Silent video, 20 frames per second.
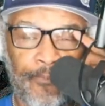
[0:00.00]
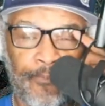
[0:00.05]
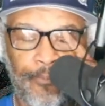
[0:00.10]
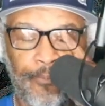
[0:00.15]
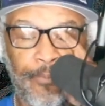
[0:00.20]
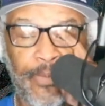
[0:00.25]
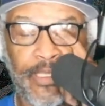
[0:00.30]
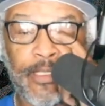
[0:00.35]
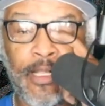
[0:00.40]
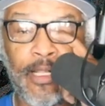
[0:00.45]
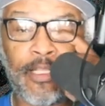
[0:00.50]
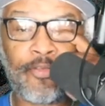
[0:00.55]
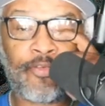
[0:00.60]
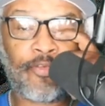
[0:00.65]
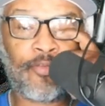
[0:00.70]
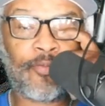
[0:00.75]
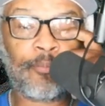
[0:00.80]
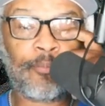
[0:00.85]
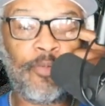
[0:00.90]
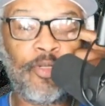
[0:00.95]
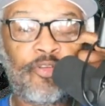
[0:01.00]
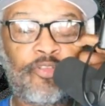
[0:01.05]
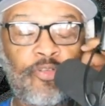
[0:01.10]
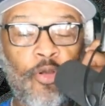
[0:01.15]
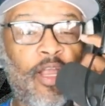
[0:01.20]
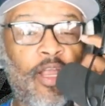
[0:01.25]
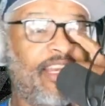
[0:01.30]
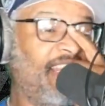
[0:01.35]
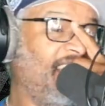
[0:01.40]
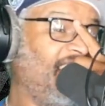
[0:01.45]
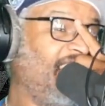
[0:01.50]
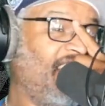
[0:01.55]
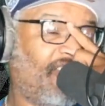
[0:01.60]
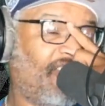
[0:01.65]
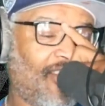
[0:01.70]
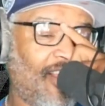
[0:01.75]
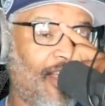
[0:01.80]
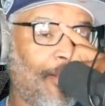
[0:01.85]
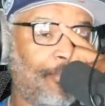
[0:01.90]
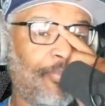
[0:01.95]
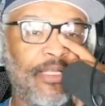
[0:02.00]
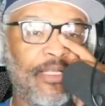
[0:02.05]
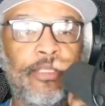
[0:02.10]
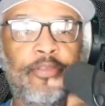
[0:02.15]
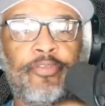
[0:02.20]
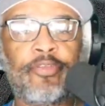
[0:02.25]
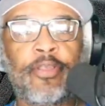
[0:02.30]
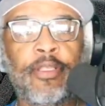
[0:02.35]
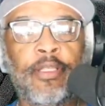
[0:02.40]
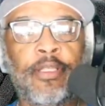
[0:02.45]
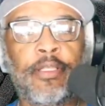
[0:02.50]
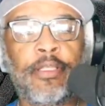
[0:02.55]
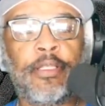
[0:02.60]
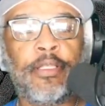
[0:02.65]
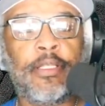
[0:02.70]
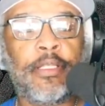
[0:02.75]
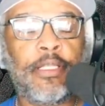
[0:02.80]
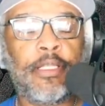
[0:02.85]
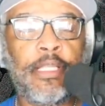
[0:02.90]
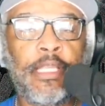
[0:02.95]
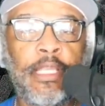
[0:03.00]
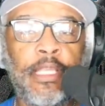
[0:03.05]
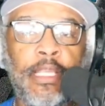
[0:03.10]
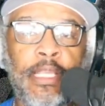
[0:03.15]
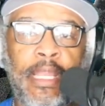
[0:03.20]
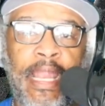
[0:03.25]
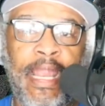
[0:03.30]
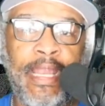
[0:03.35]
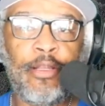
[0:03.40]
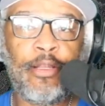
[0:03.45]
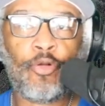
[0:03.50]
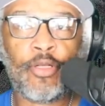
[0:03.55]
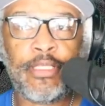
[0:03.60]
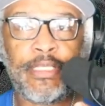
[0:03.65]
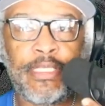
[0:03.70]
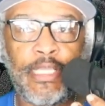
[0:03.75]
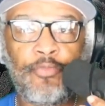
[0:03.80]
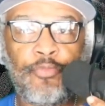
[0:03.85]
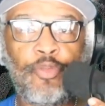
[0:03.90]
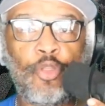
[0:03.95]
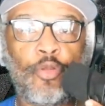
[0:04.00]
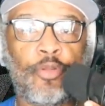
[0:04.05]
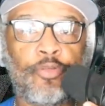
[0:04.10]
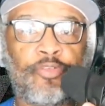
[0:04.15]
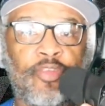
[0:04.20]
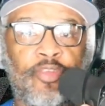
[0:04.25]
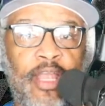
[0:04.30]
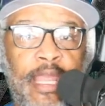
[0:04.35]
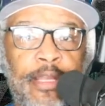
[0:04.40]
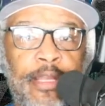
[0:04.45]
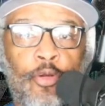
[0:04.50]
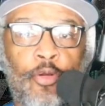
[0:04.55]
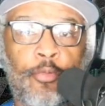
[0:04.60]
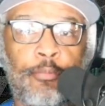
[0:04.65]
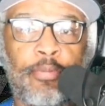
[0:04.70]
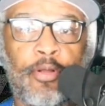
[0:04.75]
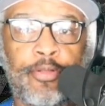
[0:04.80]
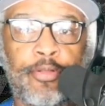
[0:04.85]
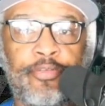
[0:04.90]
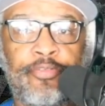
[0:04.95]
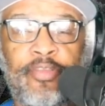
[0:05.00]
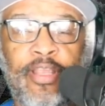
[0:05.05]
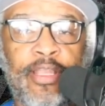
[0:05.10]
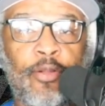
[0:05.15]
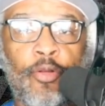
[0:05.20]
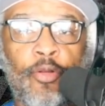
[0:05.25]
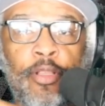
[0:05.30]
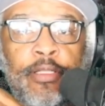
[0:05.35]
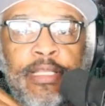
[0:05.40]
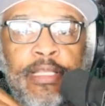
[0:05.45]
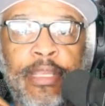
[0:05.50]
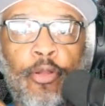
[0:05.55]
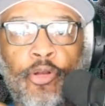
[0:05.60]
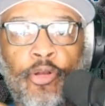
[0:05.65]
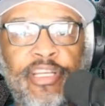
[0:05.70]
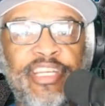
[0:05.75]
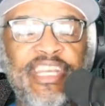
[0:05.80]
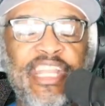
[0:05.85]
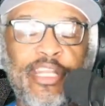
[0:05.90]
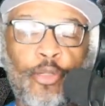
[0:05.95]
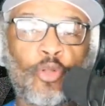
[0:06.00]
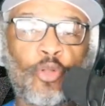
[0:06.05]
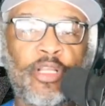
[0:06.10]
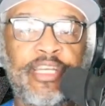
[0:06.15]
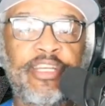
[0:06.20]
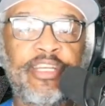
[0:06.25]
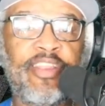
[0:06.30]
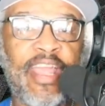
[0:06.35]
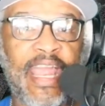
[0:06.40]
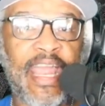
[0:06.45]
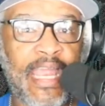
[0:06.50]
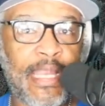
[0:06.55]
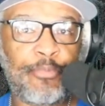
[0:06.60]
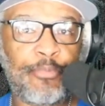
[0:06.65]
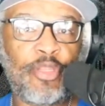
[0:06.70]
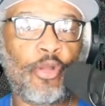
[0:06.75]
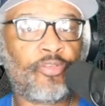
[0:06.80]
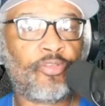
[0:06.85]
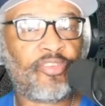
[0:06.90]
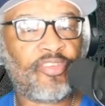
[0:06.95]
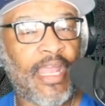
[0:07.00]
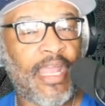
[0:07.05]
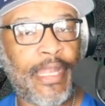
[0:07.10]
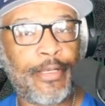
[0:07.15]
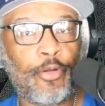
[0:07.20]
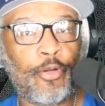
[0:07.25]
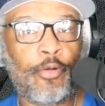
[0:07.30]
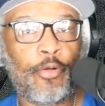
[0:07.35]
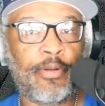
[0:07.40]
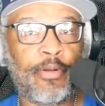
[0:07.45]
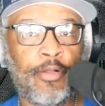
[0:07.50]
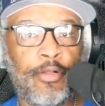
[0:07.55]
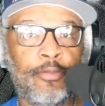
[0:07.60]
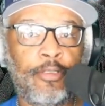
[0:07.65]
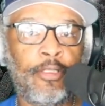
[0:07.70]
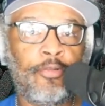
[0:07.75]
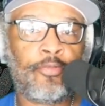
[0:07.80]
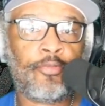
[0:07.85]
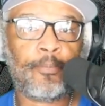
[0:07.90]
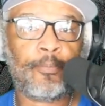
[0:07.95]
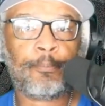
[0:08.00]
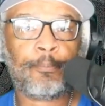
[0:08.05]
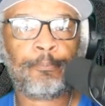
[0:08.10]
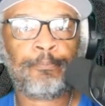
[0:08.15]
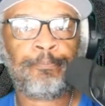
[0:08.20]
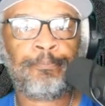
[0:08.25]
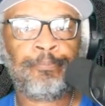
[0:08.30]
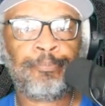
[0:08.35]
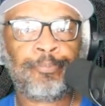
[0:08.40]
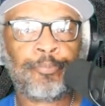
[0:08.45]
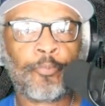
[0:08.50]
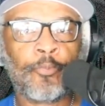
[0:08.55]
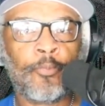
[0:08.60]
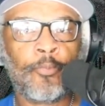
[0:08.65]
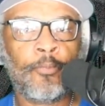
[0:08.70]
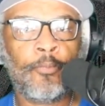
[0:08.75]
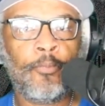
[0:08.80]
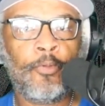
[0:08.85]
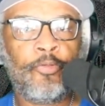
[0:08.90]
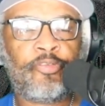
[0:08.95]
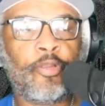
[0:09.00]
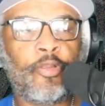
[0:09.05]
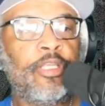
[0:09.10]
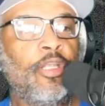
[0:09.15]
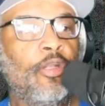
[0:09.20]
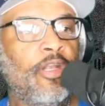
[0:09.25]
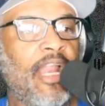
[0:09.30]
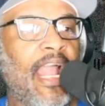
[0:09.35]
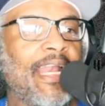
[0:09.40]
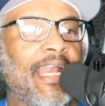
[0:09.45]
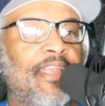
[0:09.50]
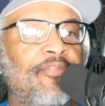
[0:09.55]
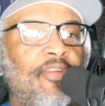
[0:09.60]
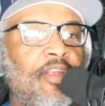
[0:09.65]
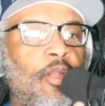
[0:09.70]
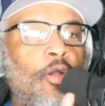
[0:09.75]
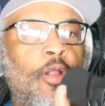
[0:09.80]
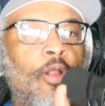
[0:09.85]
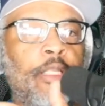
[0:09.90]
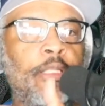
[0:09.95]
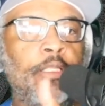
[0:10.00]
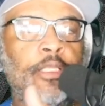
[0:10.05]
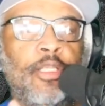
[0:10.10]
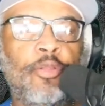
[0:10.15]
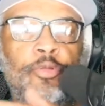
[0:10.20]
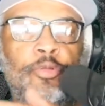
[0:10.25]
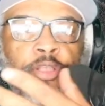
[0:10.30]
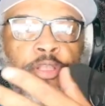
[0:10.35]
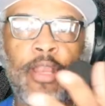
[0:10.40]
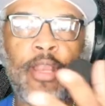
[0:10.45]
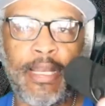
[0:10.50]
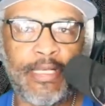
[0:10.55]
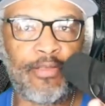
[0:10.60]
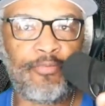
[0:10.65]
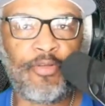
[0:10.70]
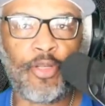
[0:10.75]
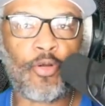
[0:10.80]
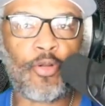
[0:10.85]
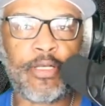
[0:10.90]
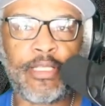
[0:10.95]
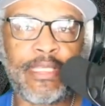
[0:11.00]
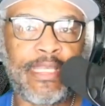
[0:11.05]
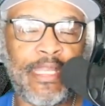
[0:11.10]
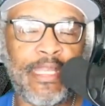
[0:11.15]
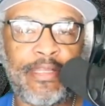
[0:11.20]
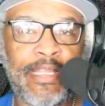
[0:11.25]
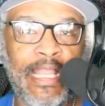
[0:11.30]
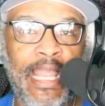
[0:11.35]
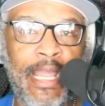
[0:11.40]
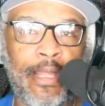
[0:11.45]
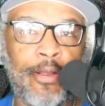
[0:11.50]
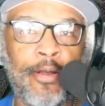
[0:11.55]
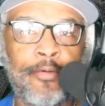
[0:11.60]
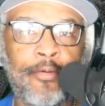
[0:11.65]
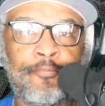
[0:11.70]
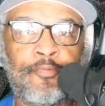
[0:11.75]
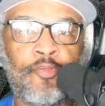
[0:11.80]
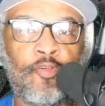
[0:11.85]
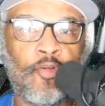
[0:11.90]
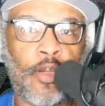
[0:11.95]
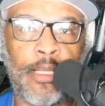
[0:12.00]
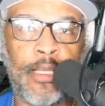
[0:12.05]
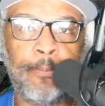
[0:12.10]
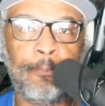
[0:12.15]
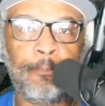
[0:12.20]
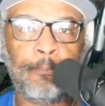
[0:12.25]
Because majority of these companies ain't gonna give you a sign-on bonus. They're gonna nickel and dime your sign-on bonus. So you're not even gonna get that up front.